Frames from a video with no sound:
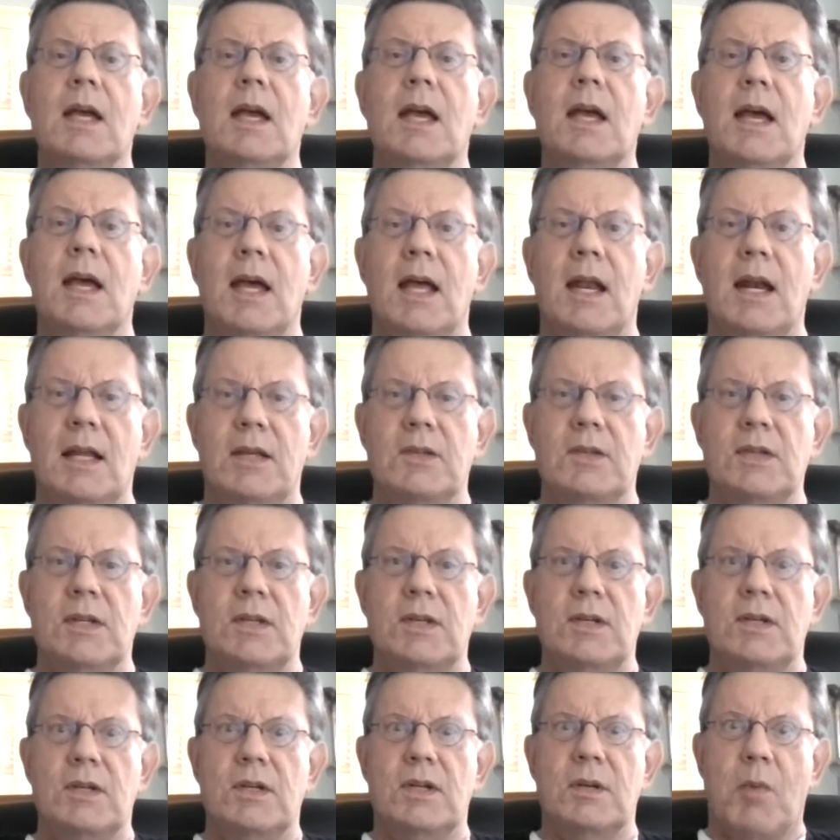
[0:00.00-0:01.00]
And I said,
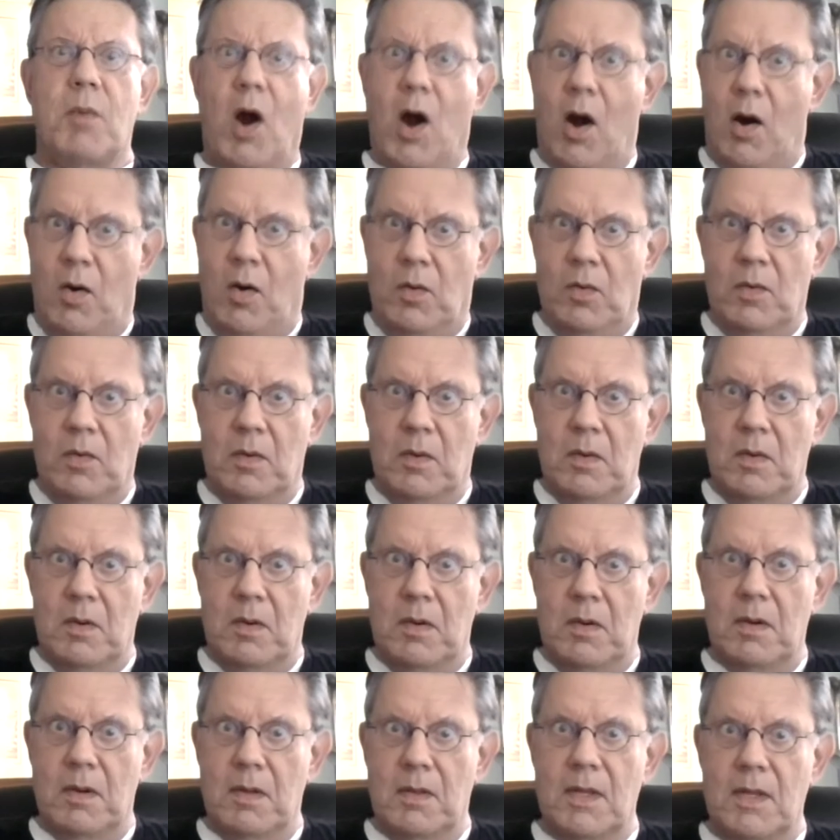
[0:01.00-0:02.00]
"Tomorrow?"
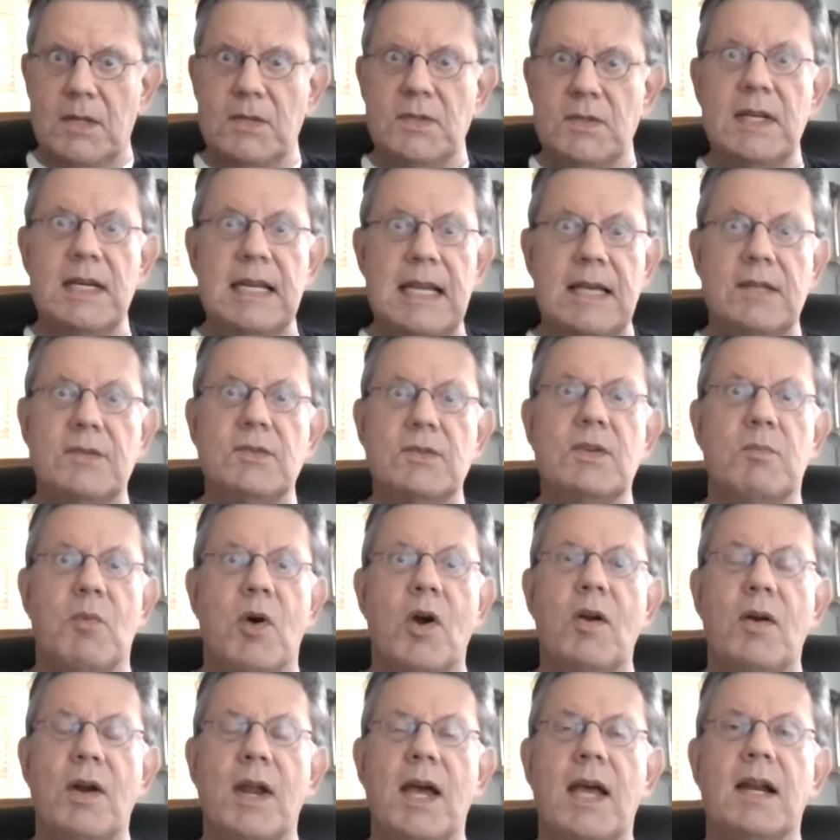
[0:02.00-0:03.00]
And they said, "Yes,
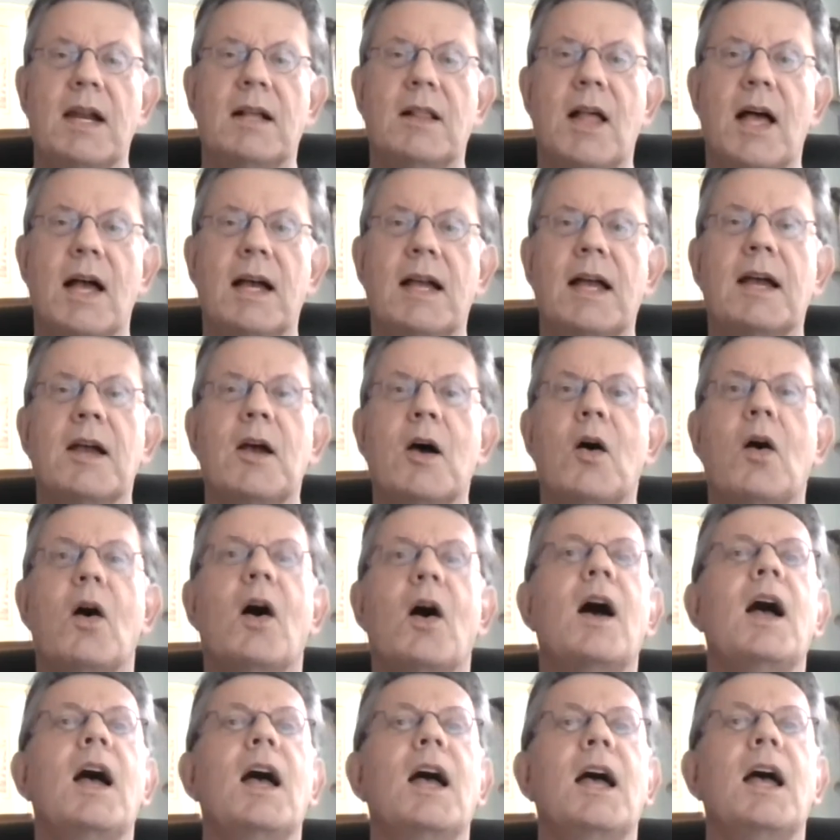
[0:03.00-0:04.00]
tomorrow, 9 o'clock." I go,
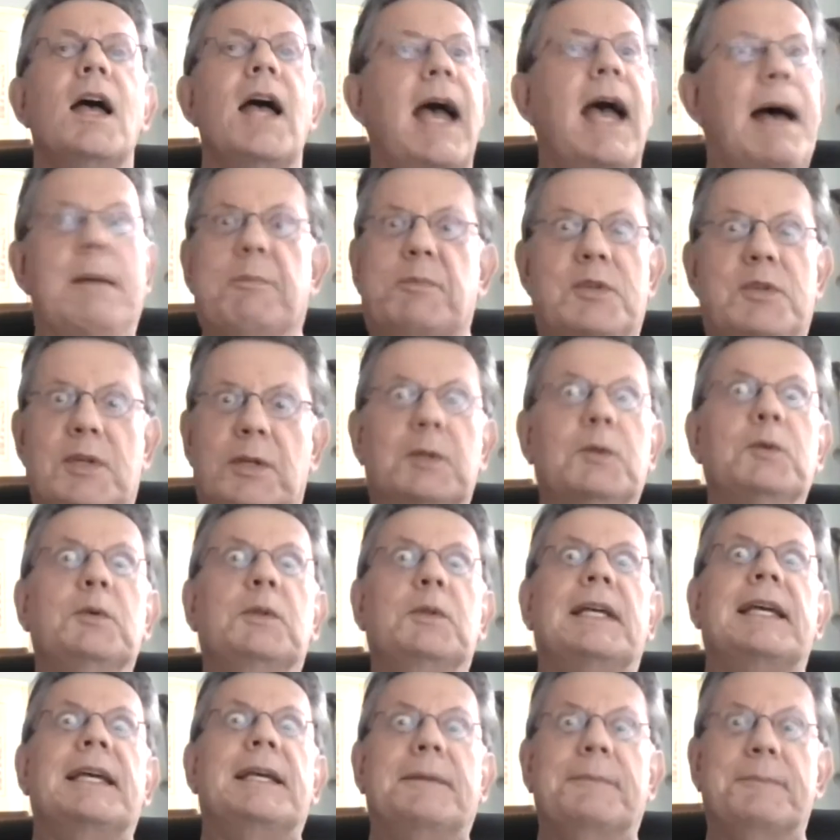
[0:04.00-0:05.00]

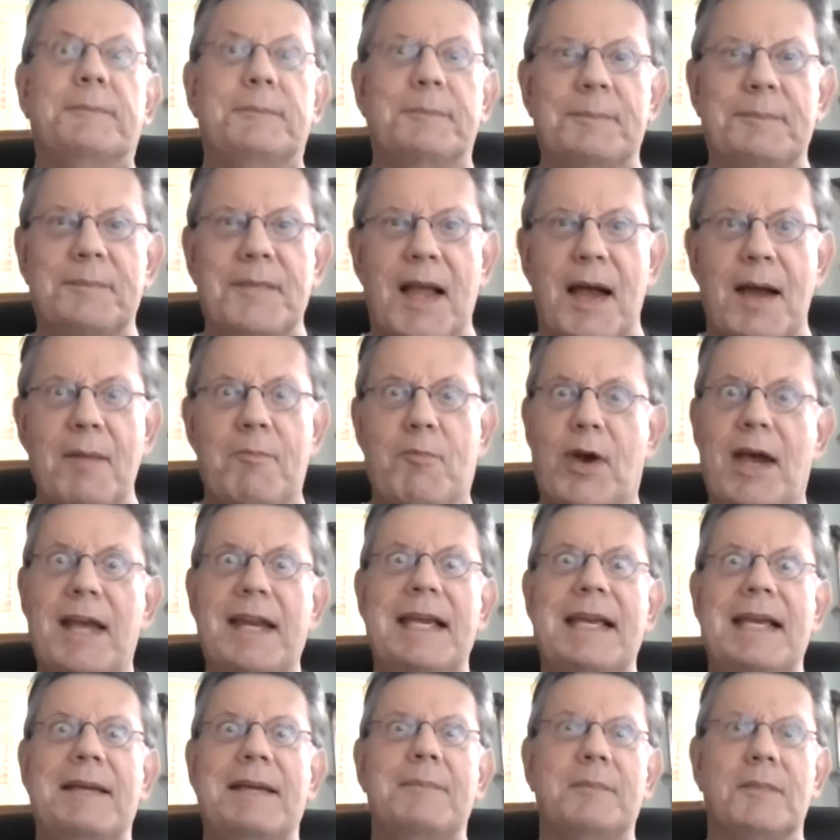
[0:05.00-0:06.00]
"Absolutely, I'm
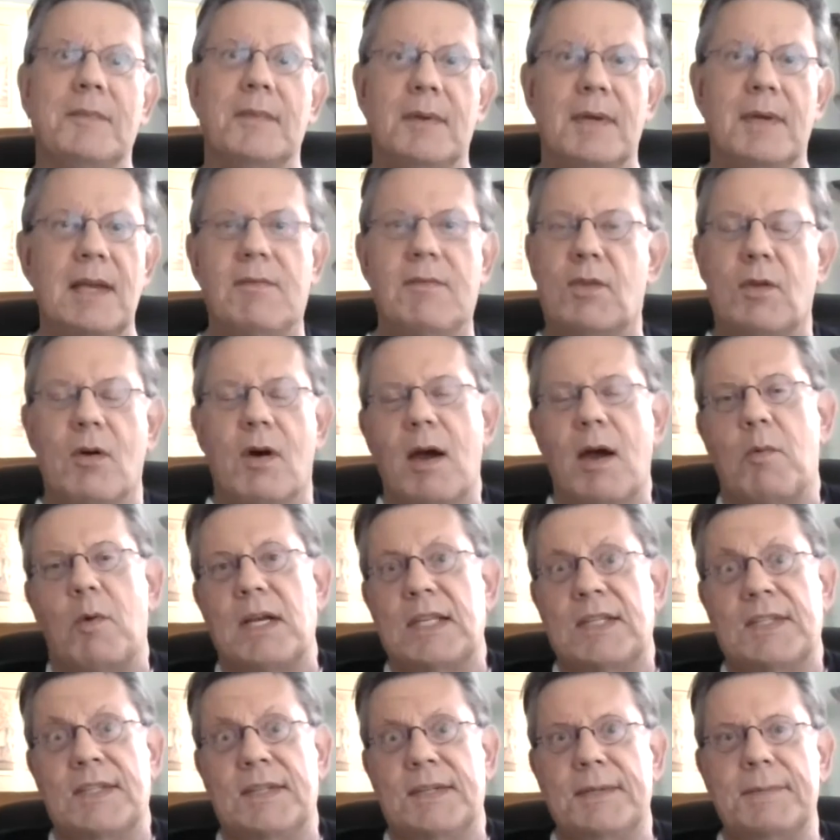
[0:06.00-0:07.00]
ready," even though I
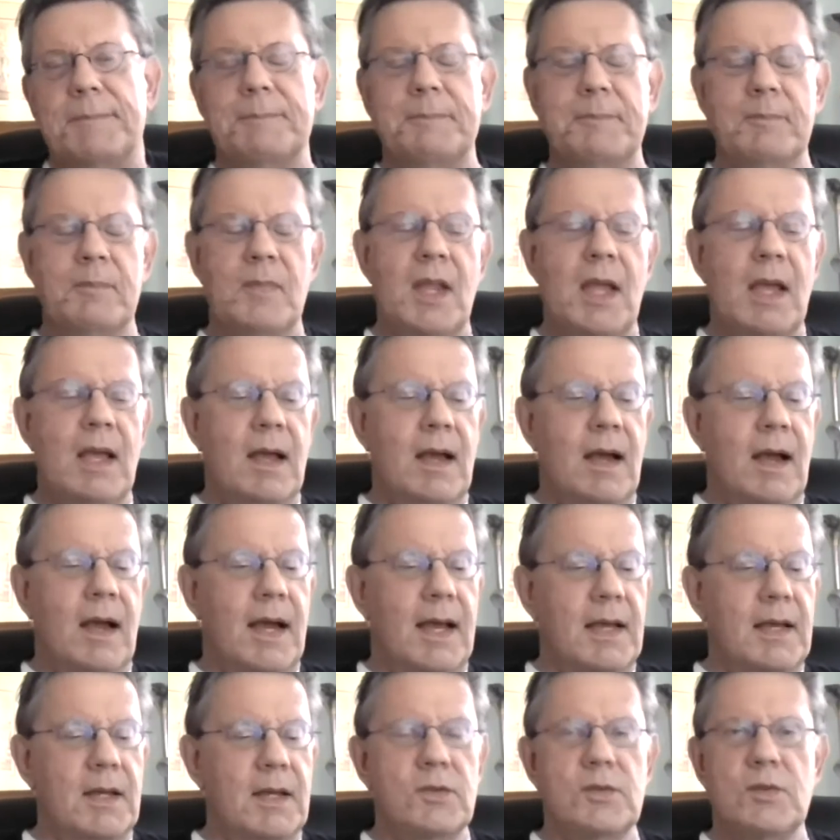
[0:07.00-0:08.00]
wasn't.
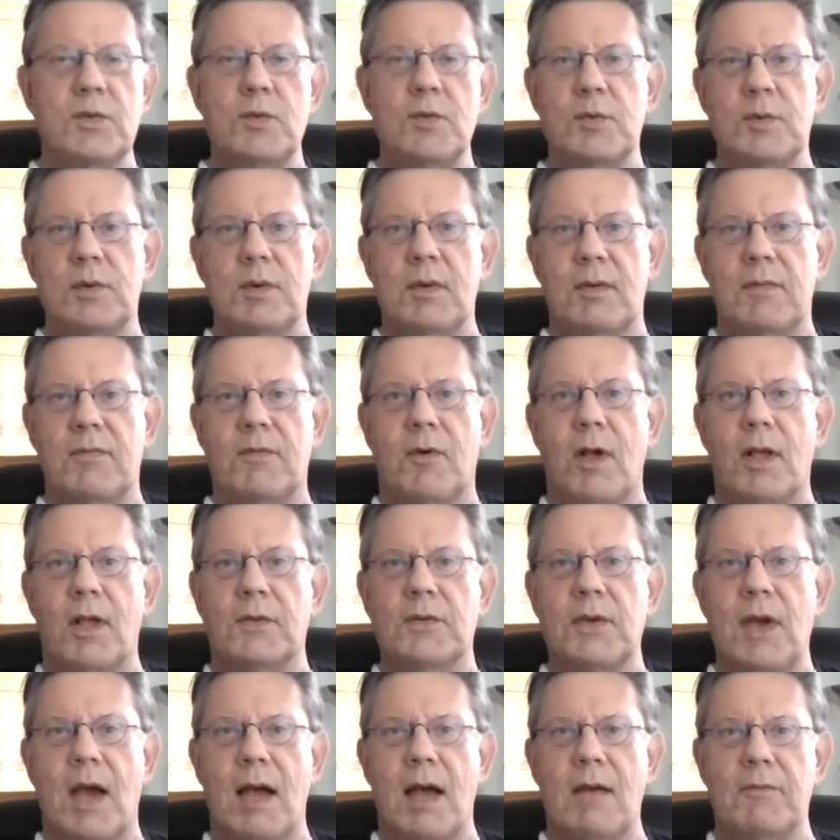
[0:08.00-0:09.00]
I exude false
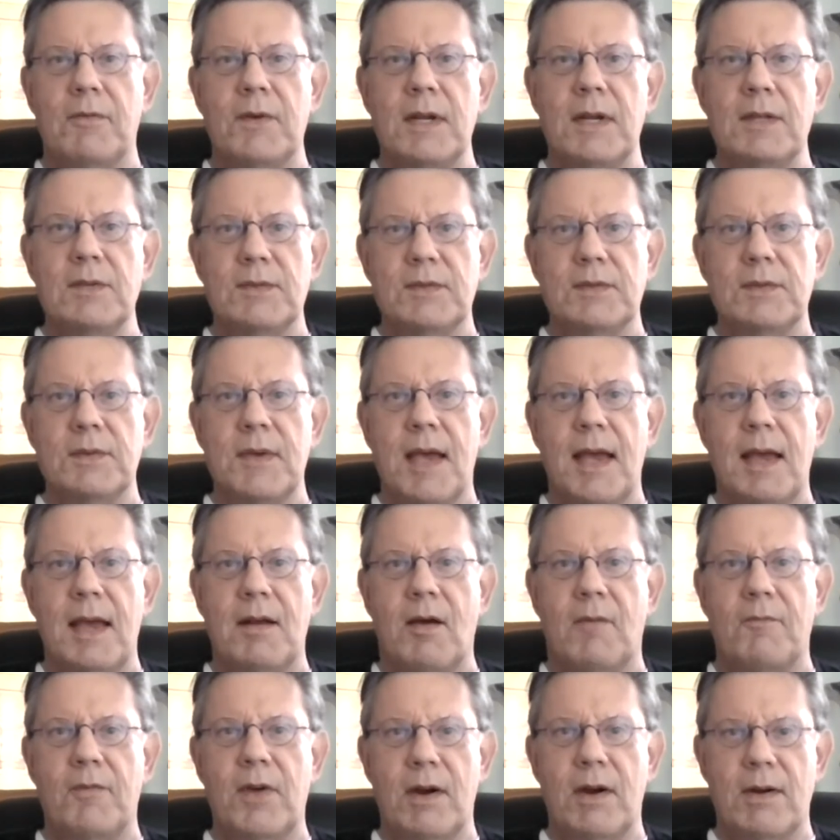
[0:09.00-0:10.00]
confidence at
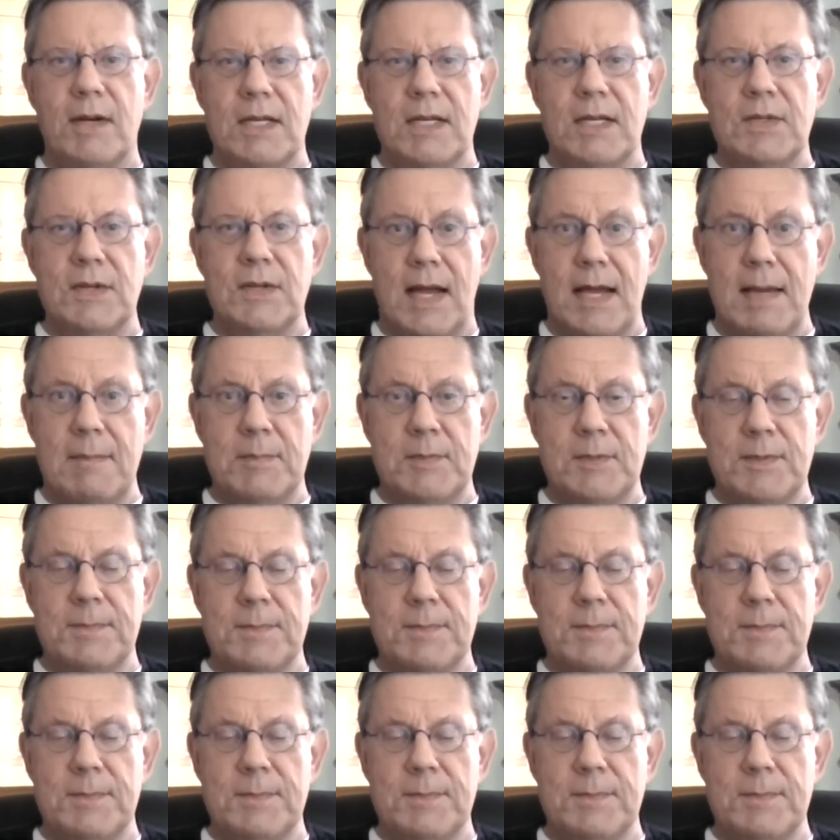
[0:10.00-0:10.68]
various times.